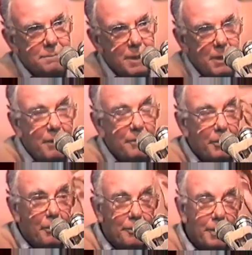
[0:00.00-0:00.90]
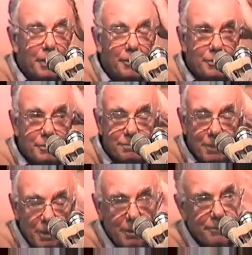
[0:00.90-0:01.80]
along the north coast,
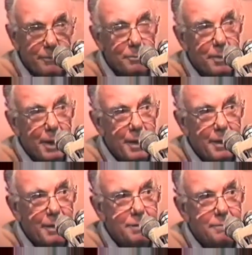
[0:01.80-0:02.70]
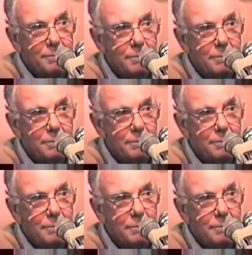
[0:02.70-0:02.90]
along through Burnie and